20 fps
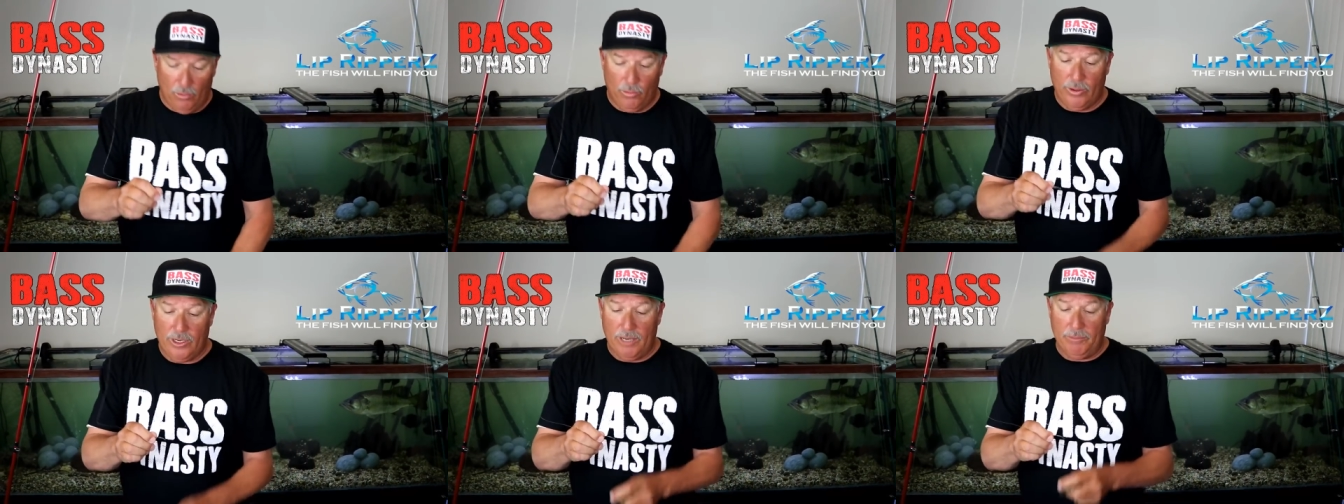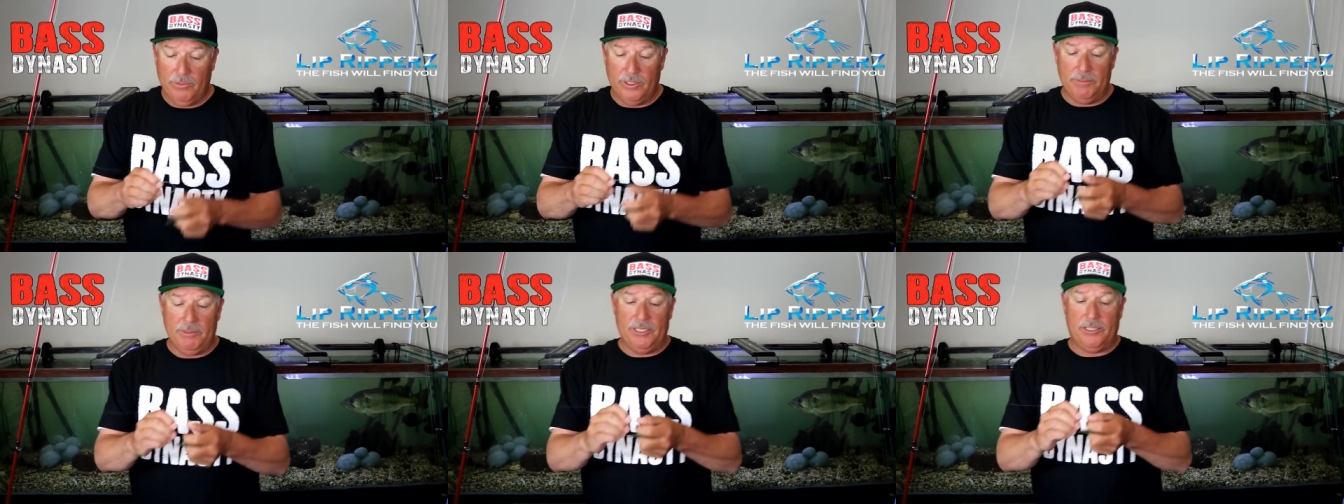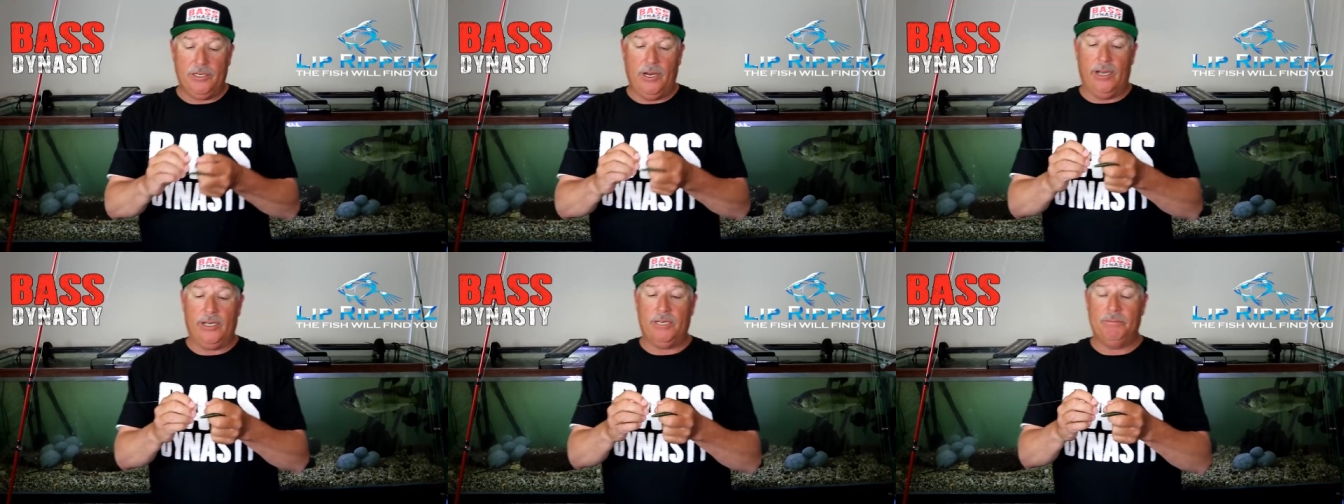What I'm going to be
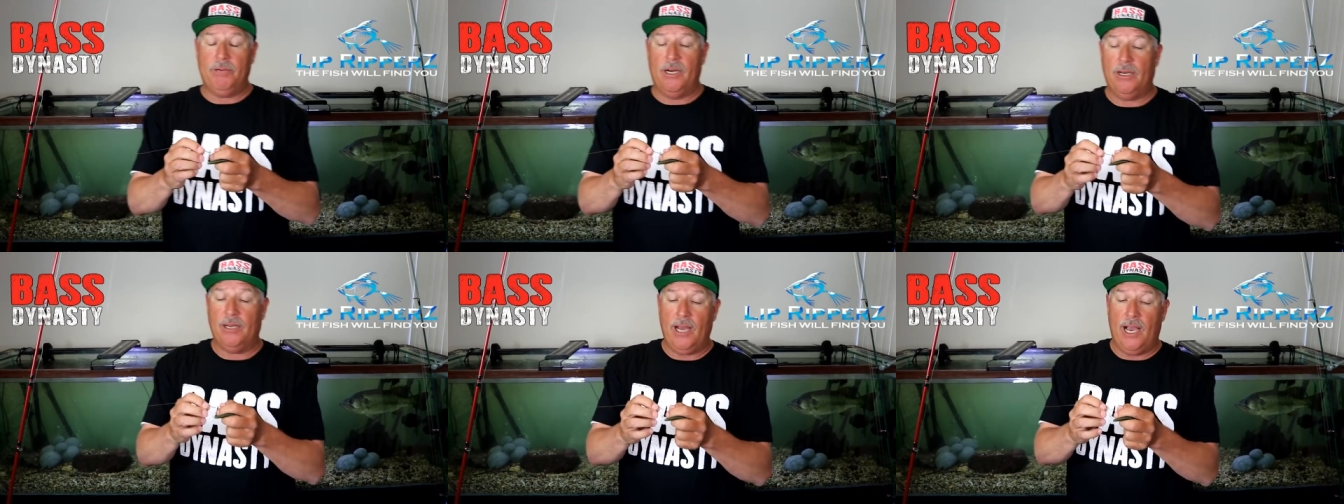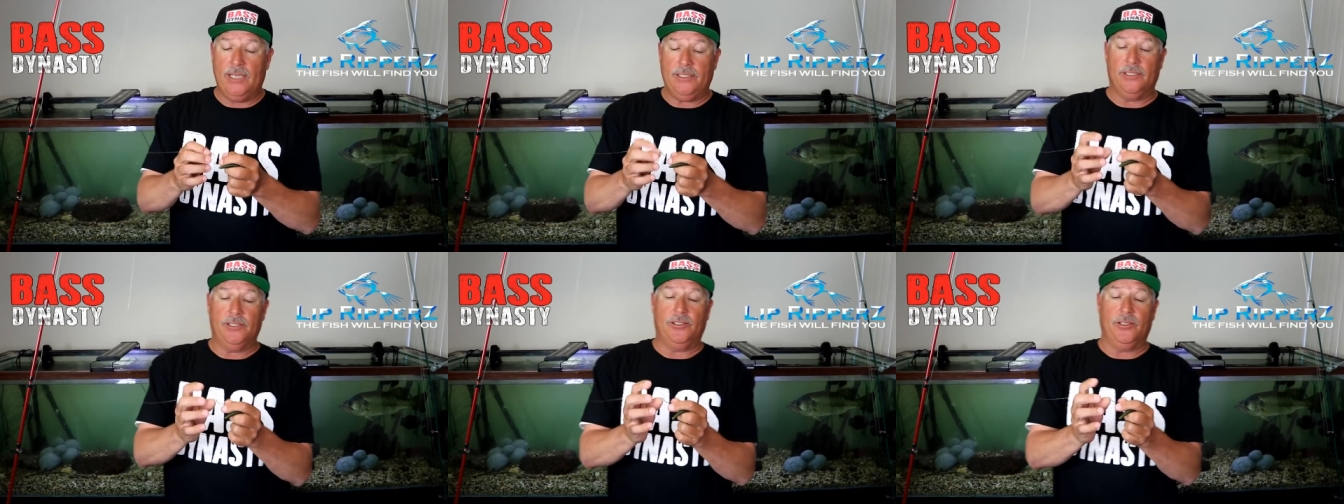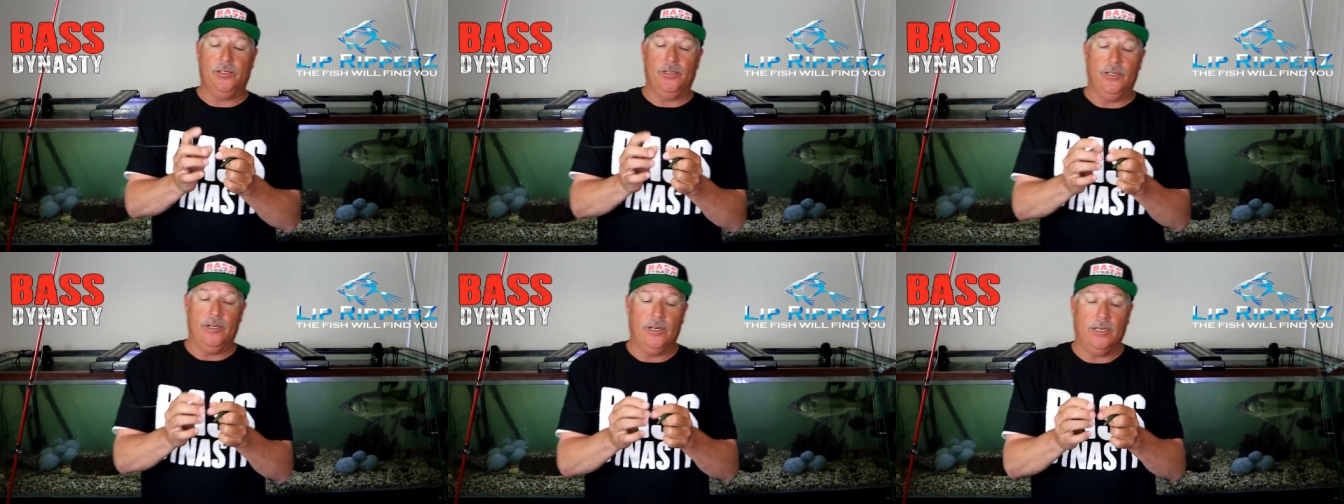talking about, guys, is
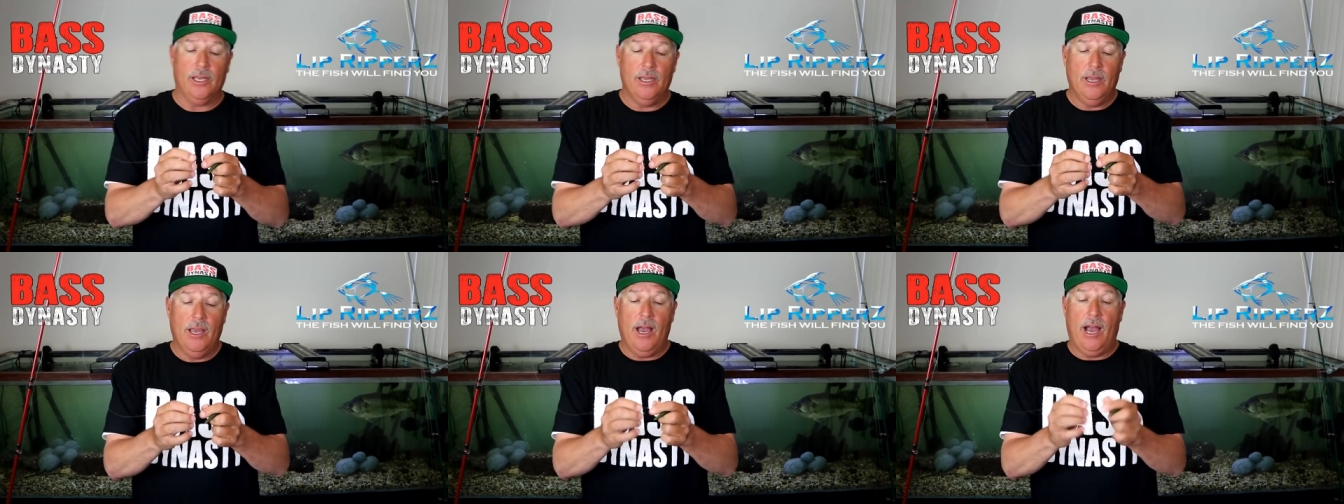the hook.